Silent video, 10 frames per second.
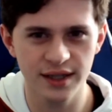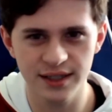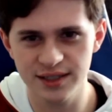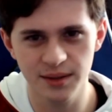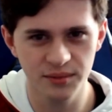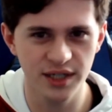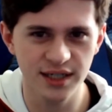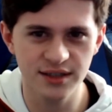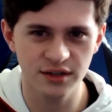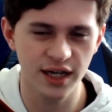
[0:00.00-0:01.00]
some
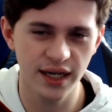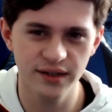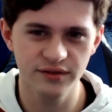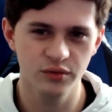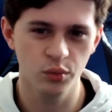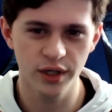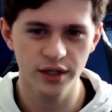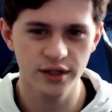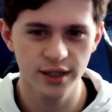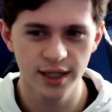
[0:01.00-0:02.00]
things are kind of
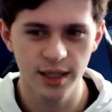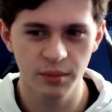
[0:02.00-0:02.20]
weird